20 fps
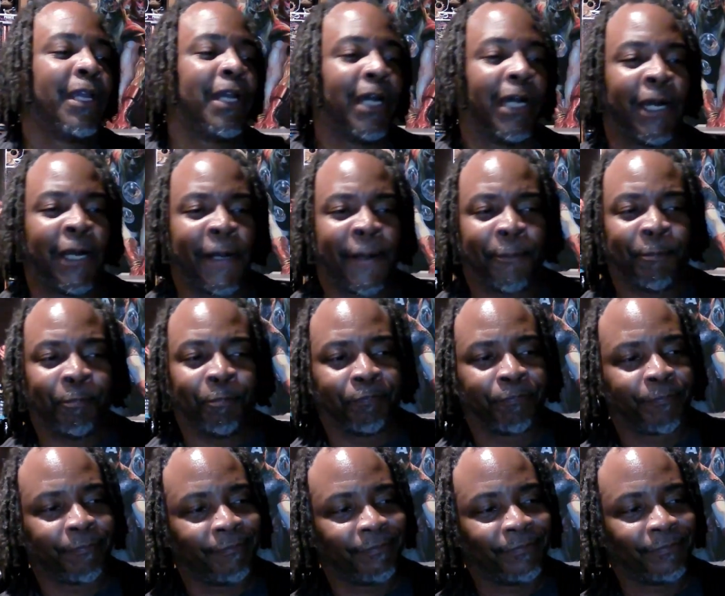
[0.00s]
Um,
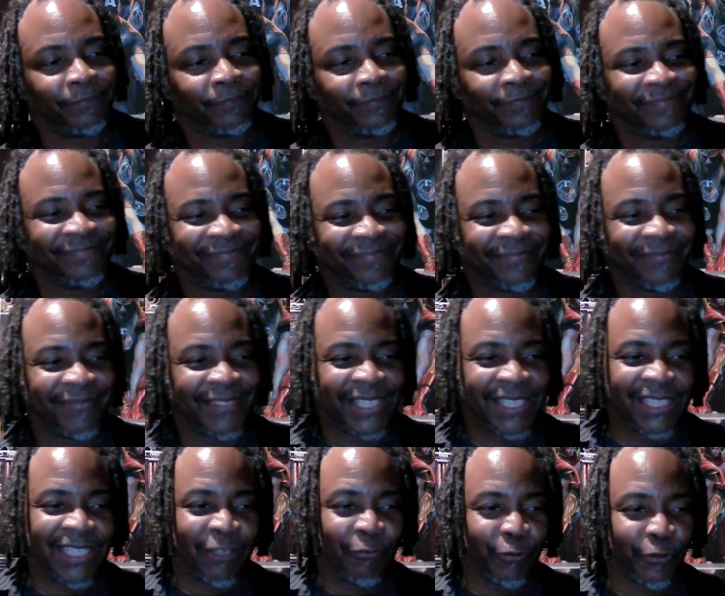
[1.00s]

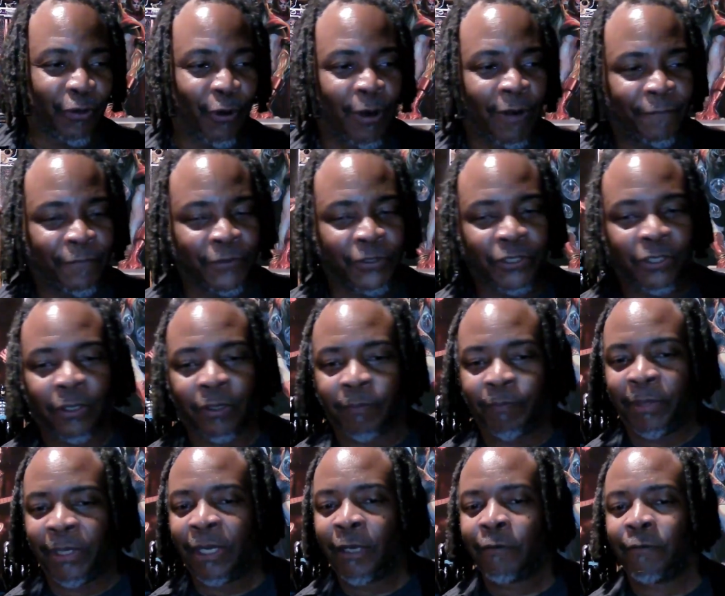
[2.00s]
it was hard for
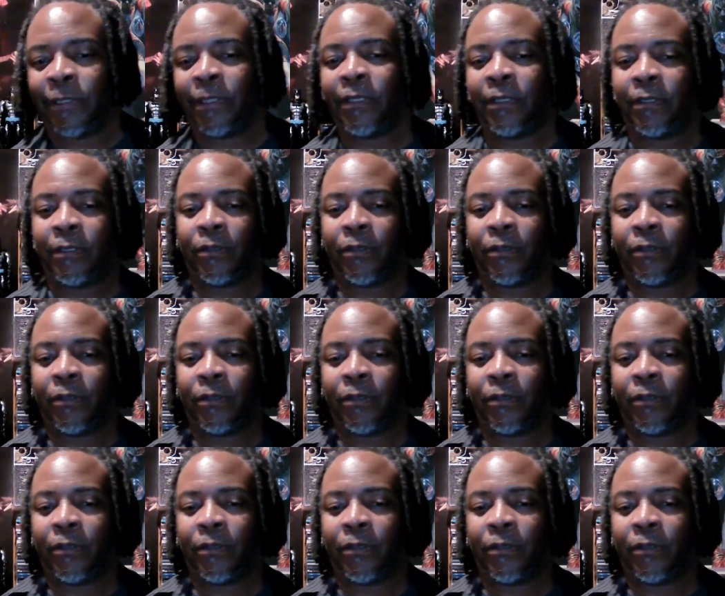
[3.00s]
Chuck Berry